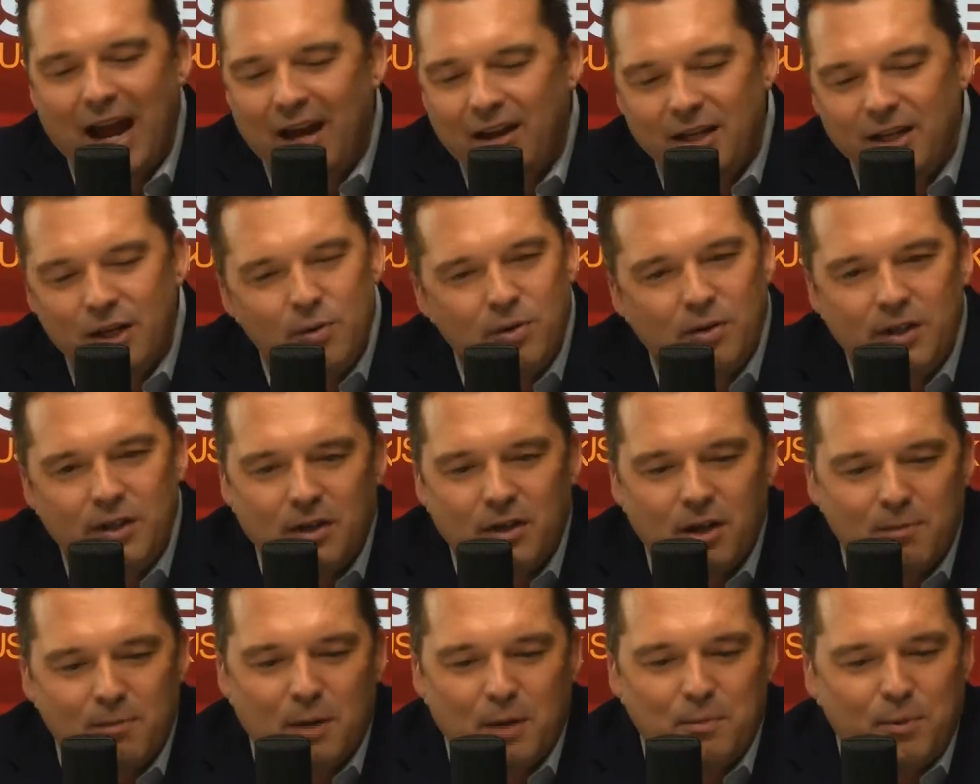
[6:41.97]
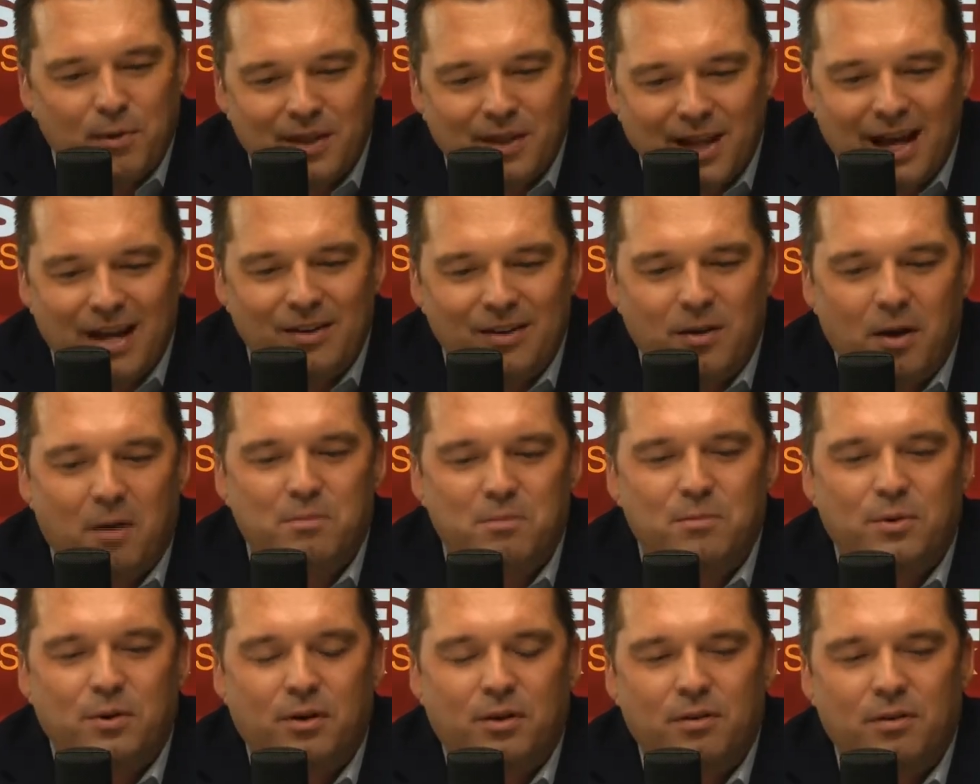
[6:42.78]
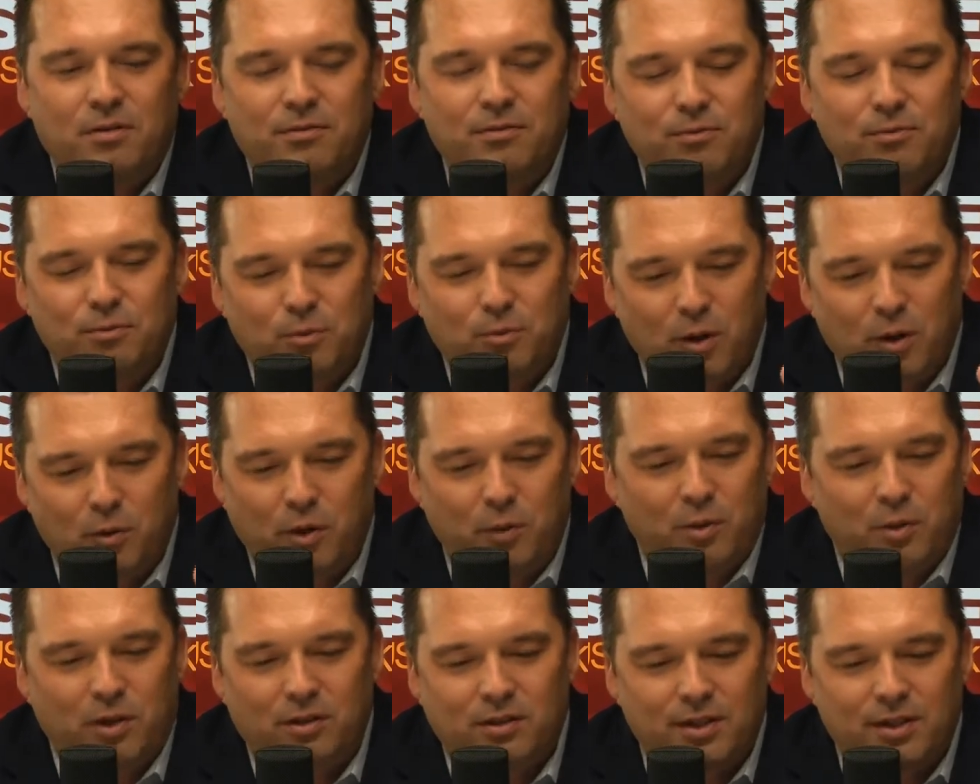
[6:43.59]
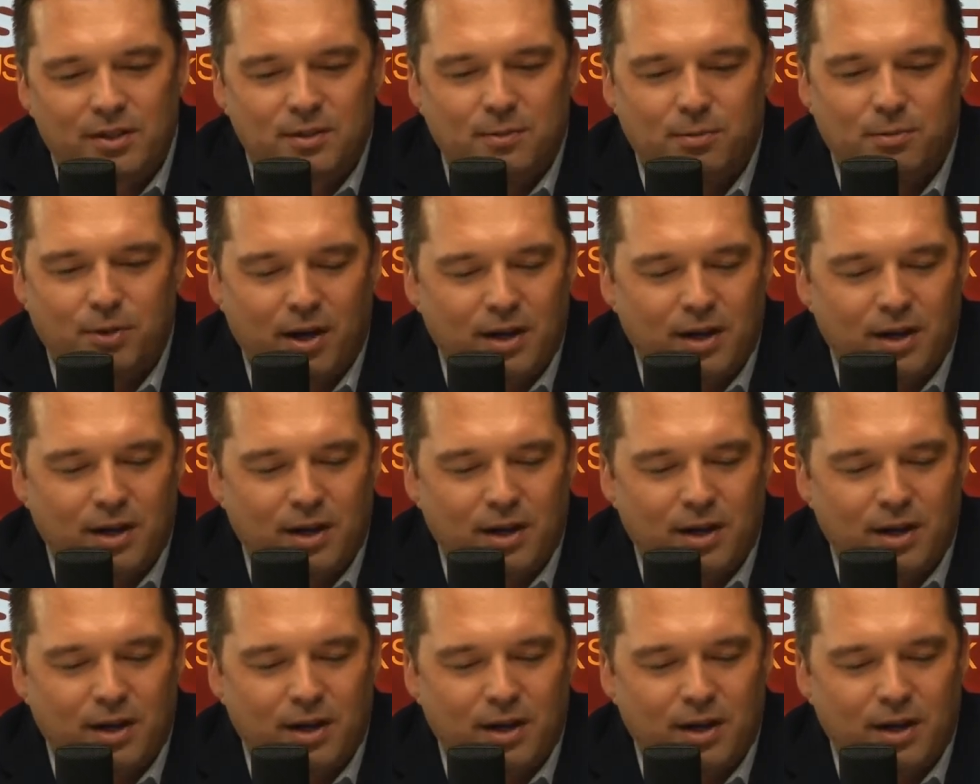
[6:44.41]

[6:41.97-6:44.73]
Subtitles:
How do you really come up with that number of what we want to list the